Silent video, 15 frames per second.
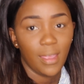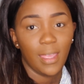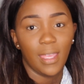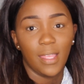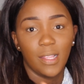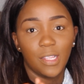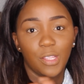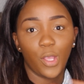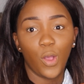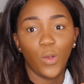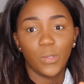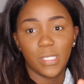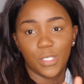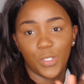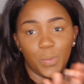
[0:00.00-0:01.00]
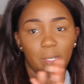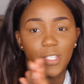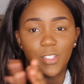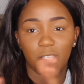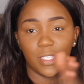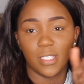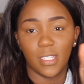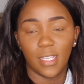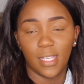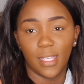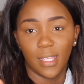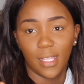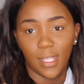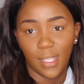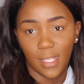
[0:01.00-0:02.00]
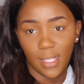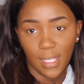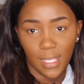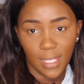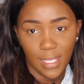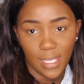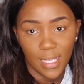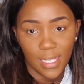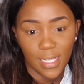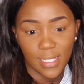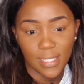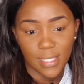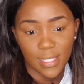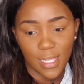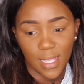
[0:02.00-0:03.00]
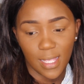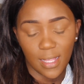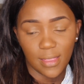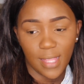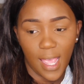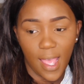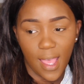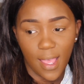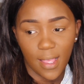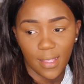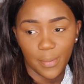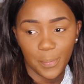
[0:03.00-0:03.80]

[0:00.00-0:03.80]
the whole situation is that,